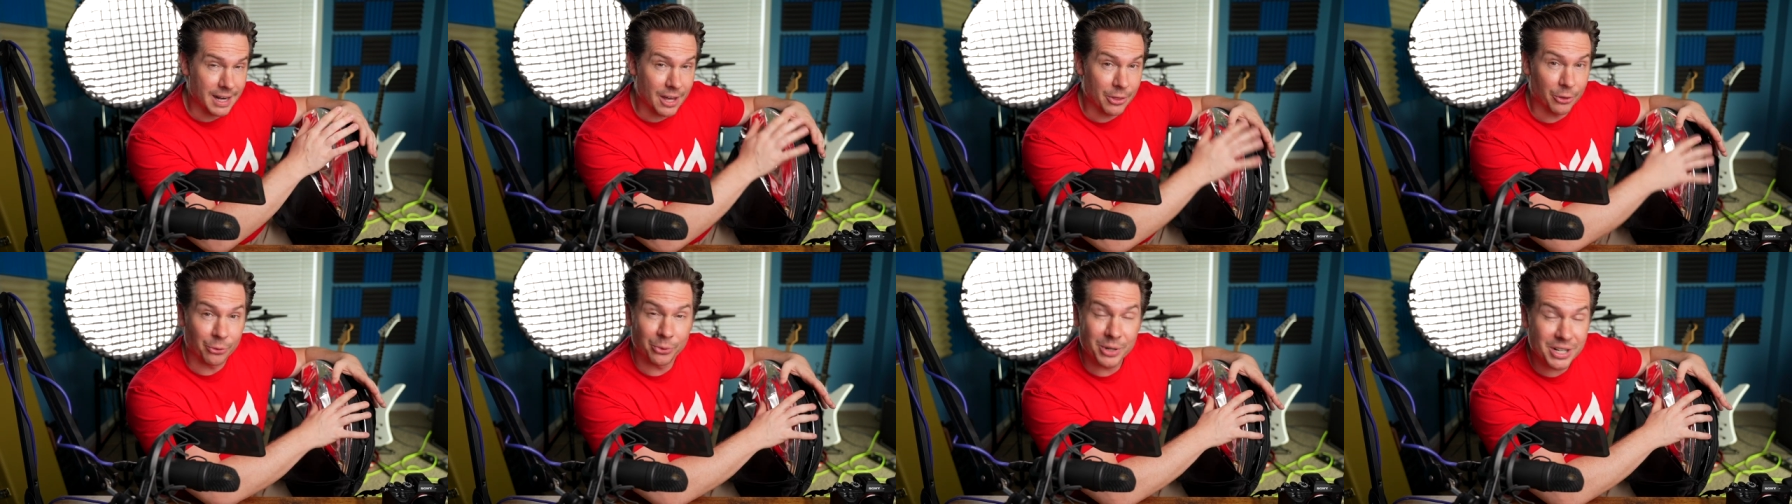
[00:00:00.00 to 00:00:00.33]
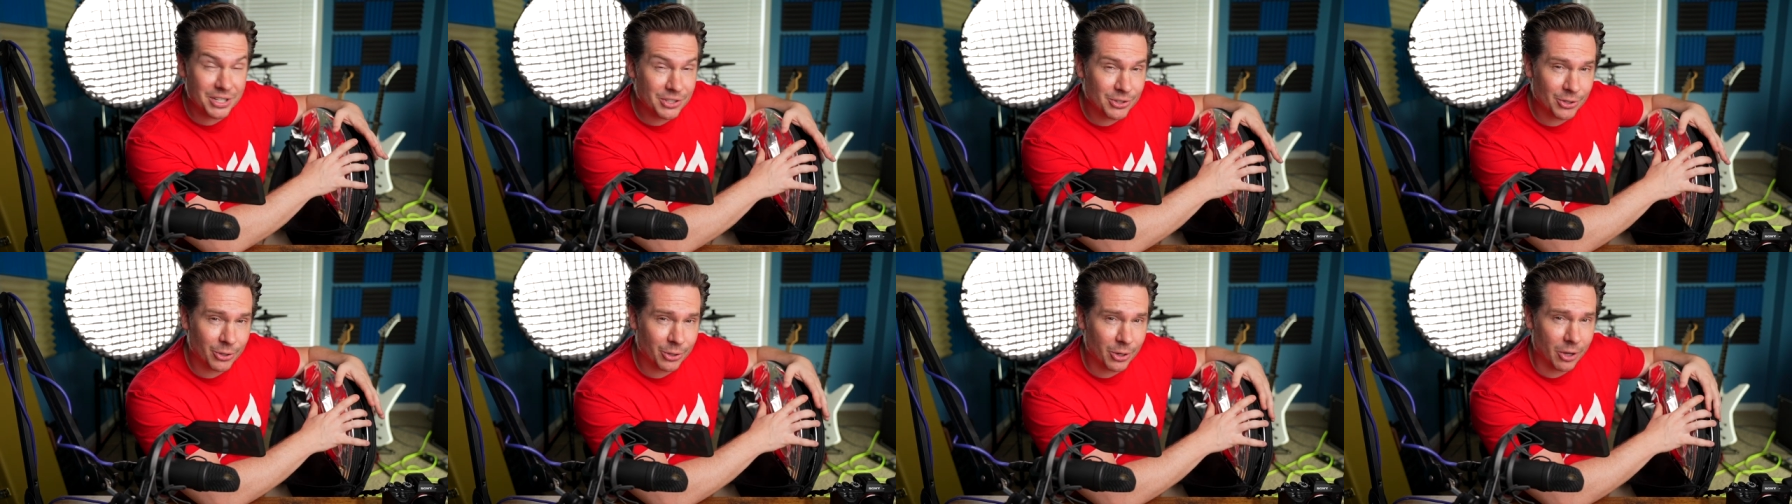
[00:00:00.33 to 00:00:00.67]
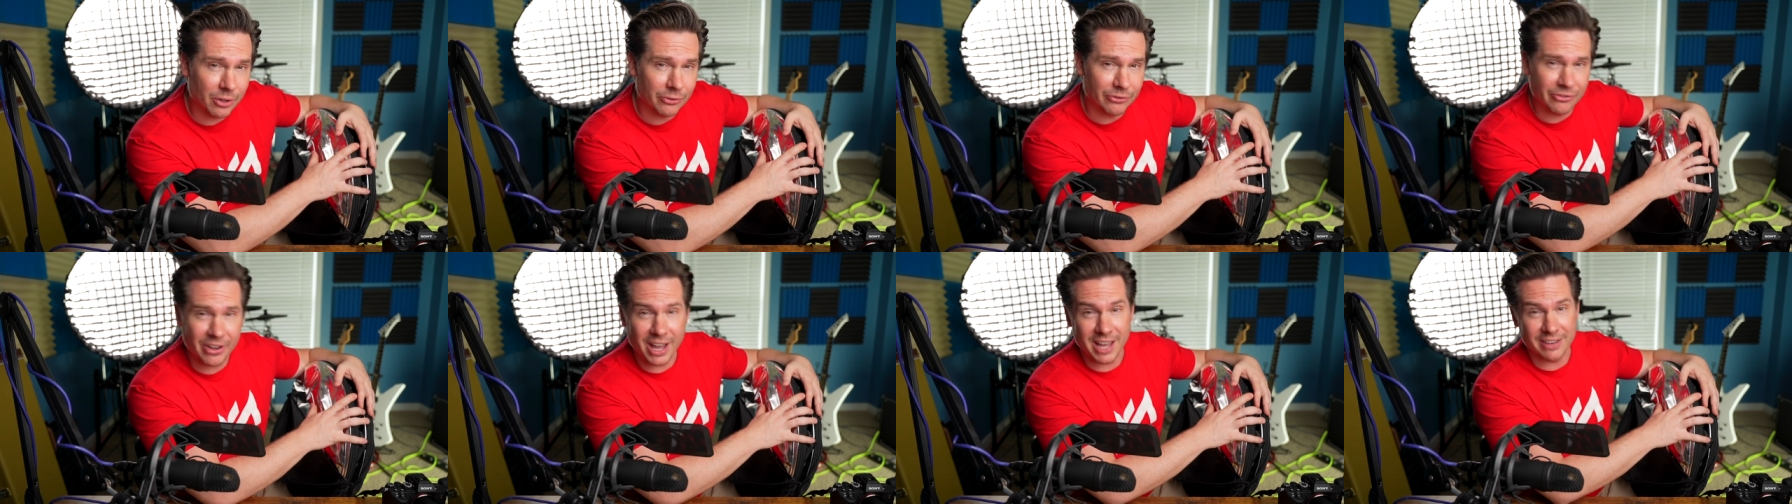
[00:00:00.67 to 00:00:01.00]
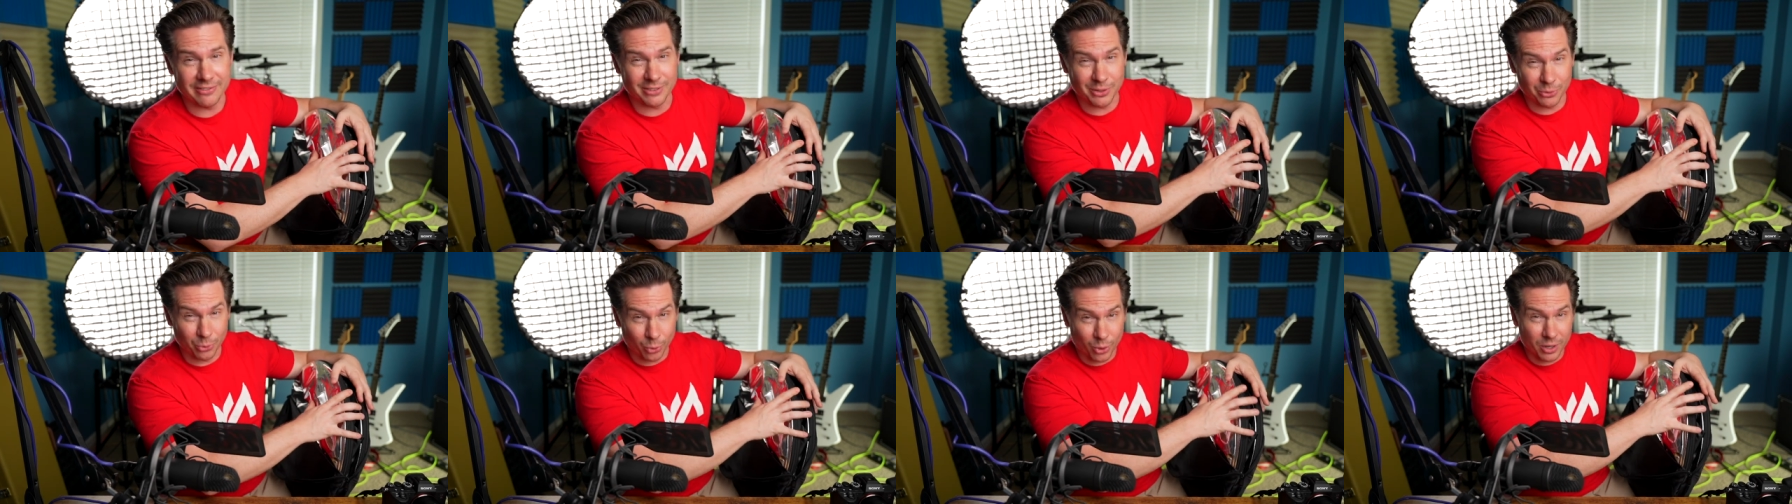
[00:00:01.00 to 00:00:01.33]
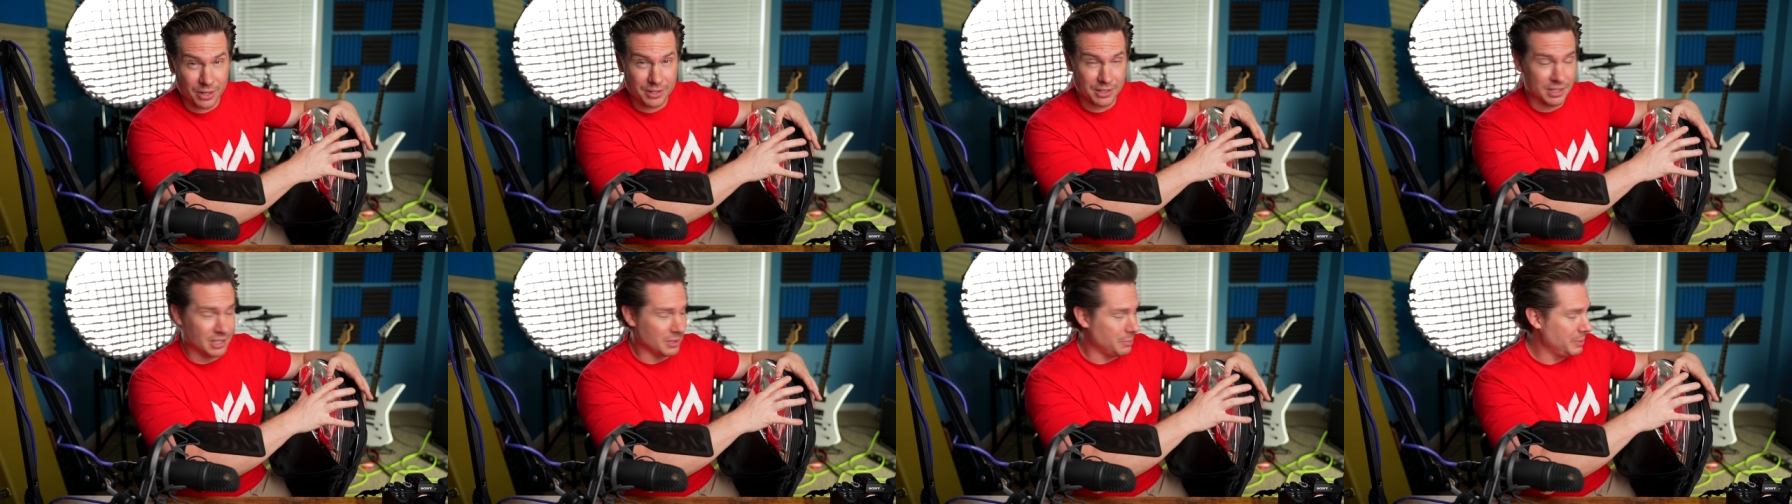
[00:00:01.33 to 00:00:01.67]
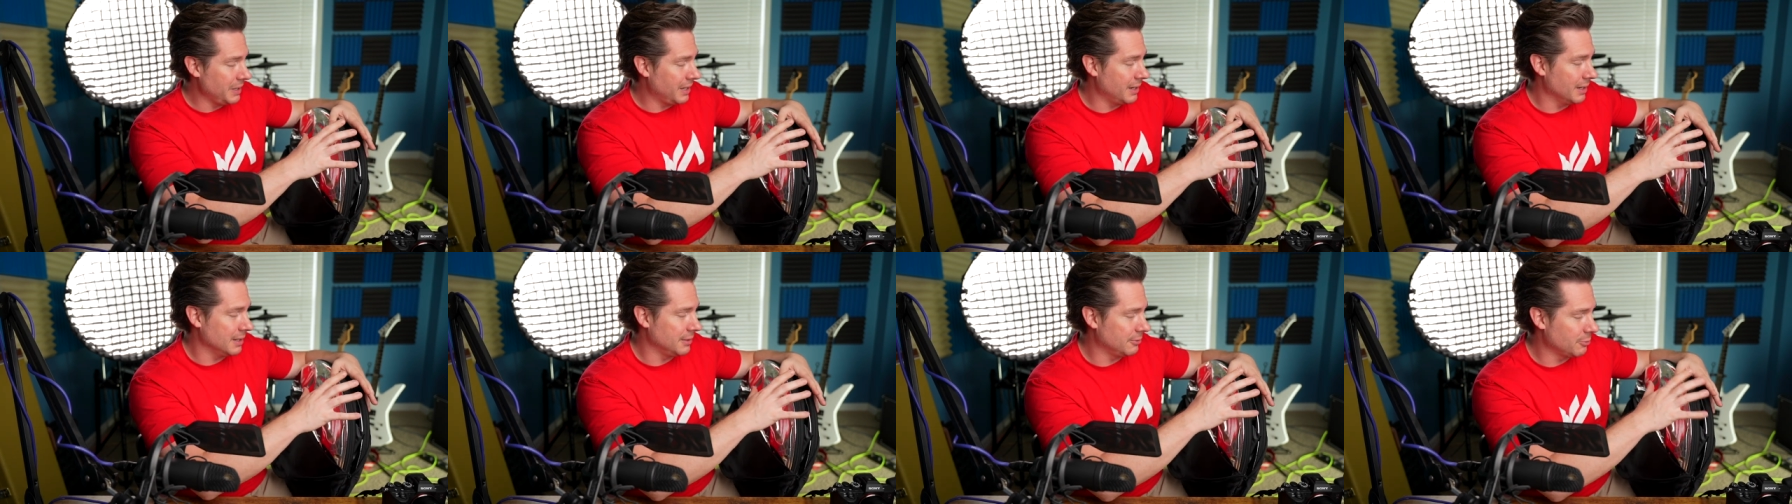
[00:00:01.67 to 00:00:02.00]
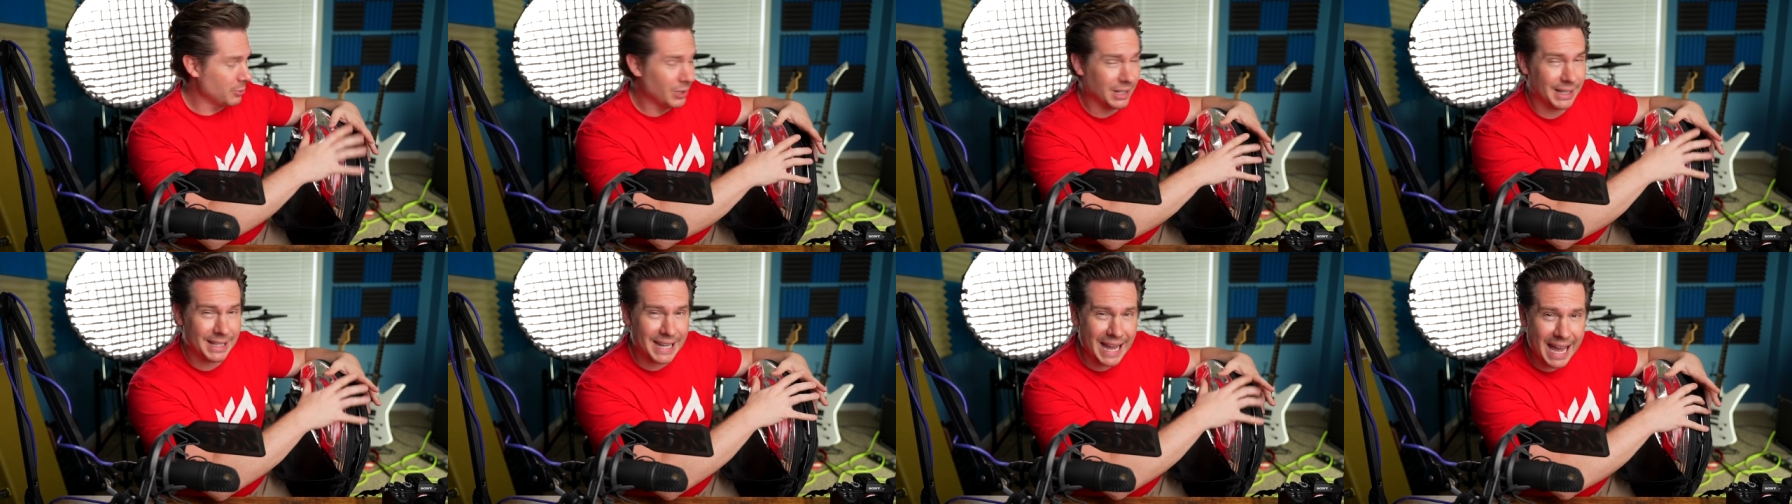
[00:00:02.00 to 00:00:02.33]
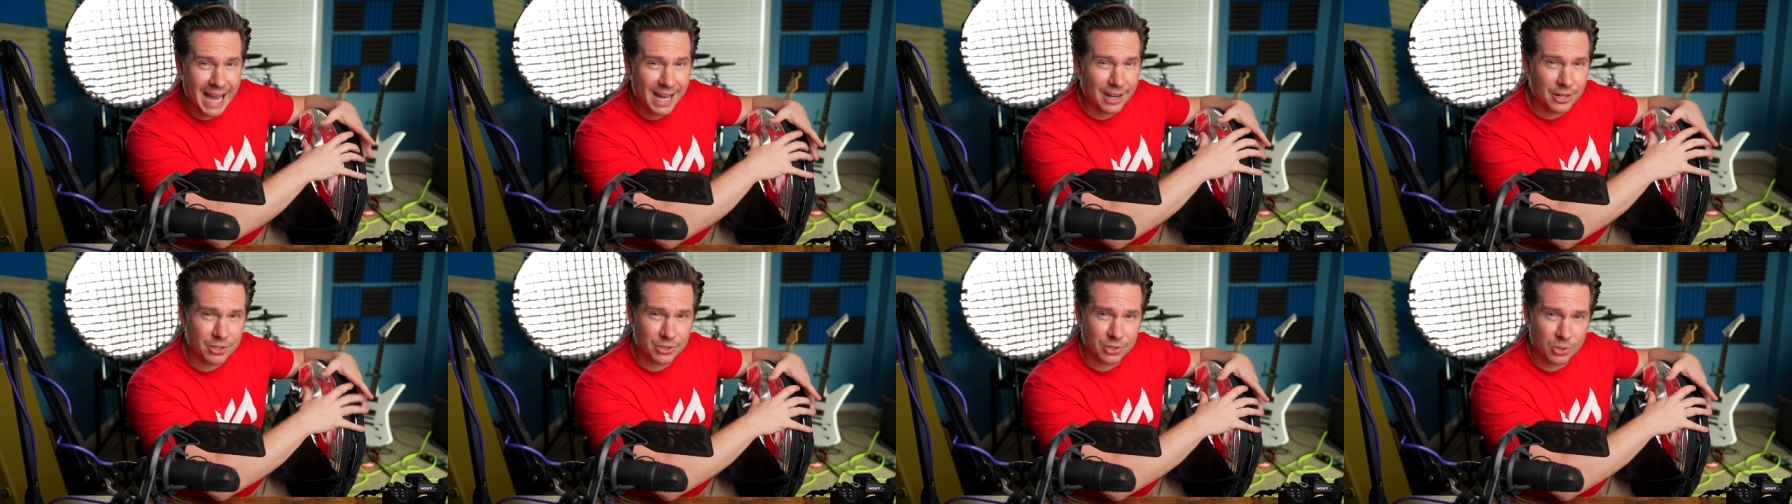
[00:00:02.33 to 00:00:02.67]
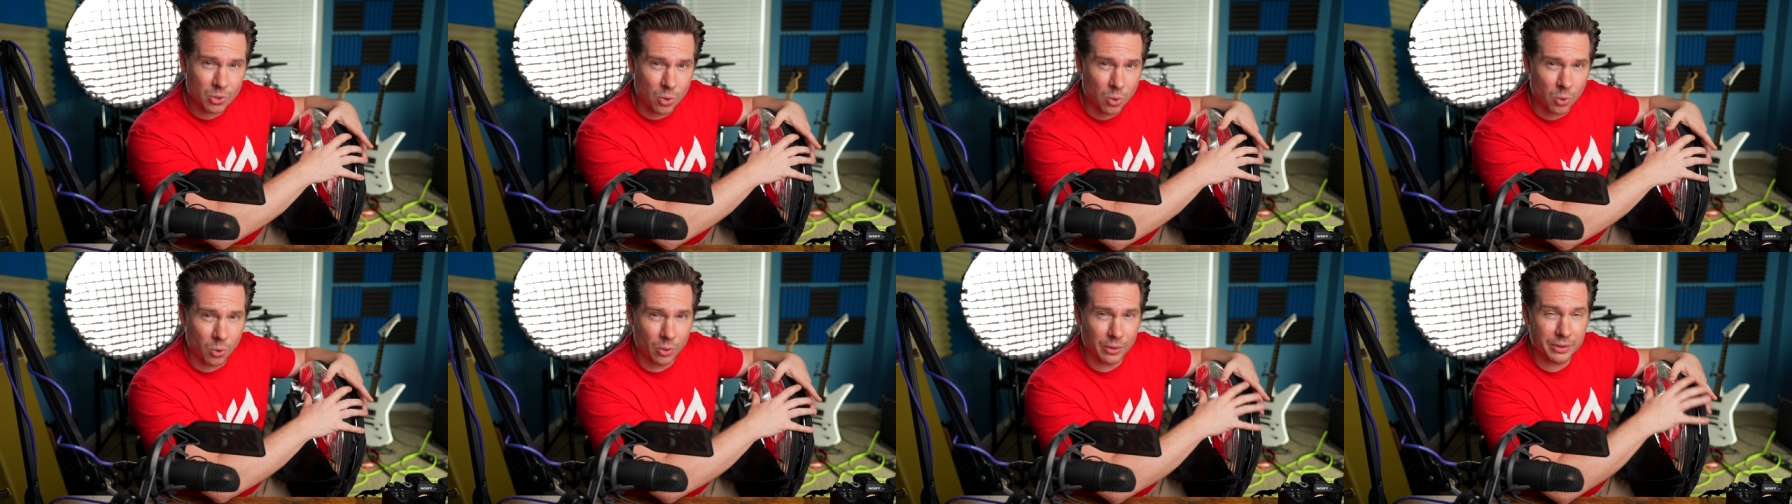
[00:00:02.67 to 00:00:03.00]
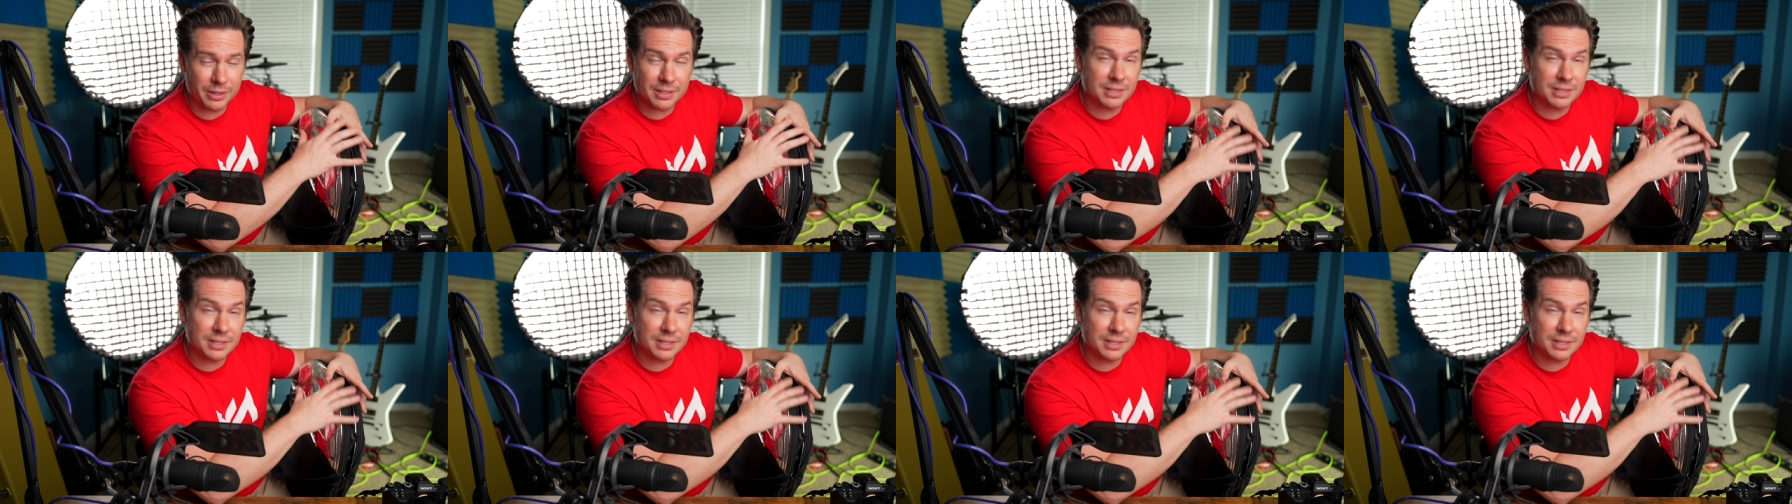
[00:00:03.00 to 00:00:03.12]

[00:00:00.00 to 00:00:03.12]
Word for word: Now, the reason they're called 5-in-1s is because really at its core,